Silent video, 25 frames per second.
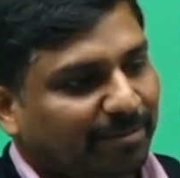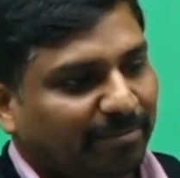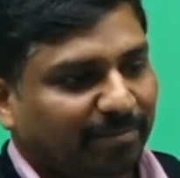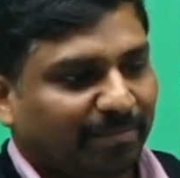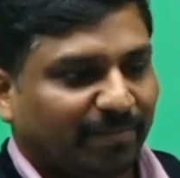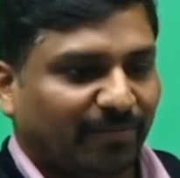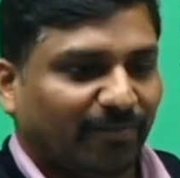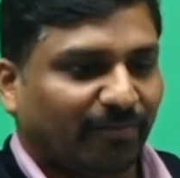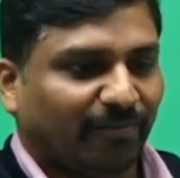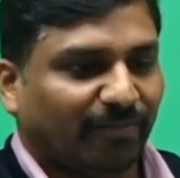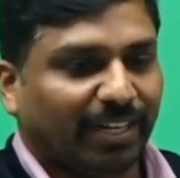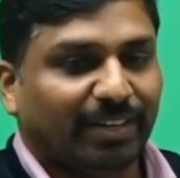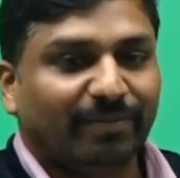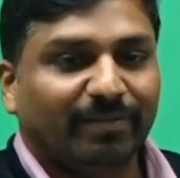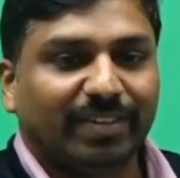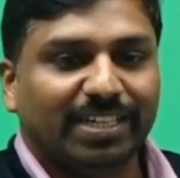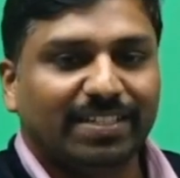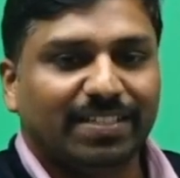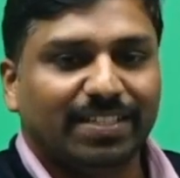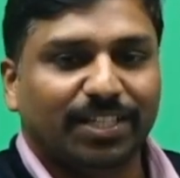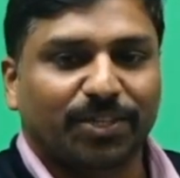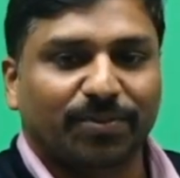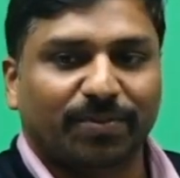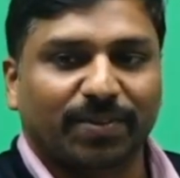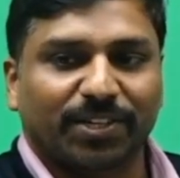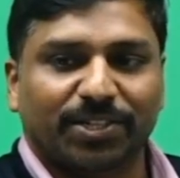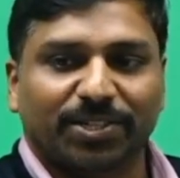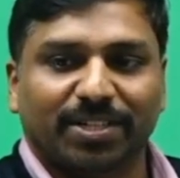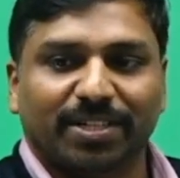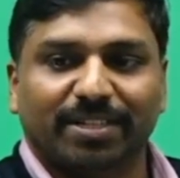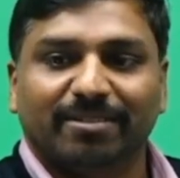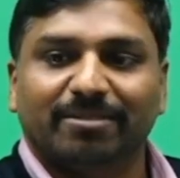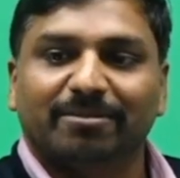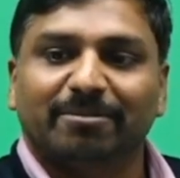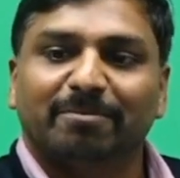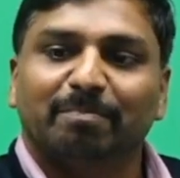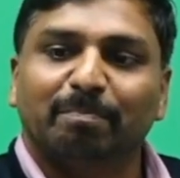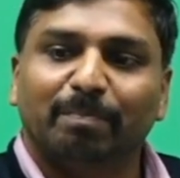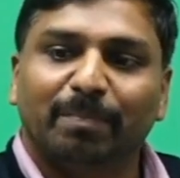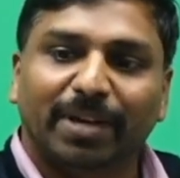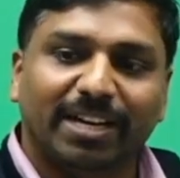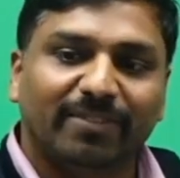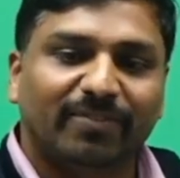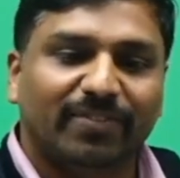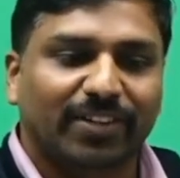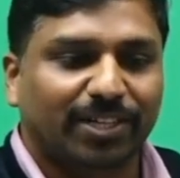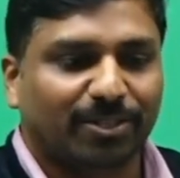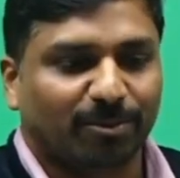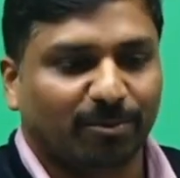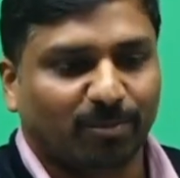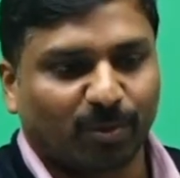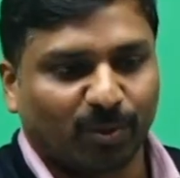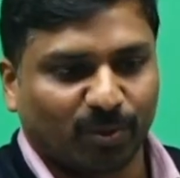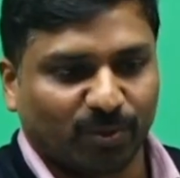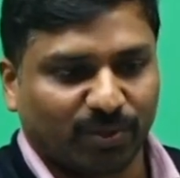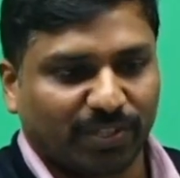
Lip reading: win-win situation, benefit to both,